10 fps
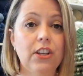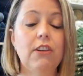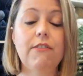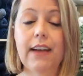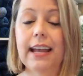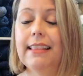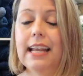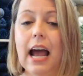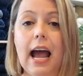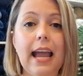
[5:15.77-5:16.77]
You'll find that
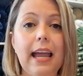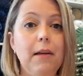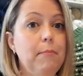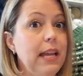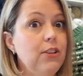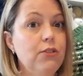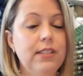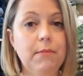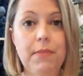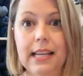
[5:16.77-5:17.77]
I may do
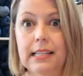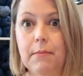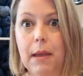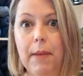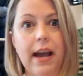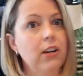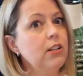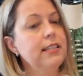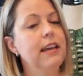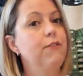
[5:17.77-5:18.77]
some things in my
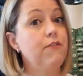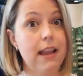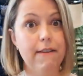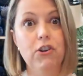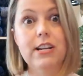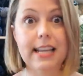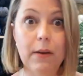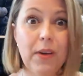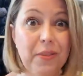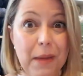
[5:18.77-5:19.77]
patterns that if you've never knit
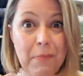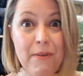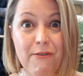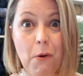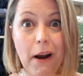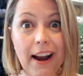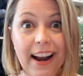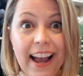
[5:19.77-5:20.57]
with me before,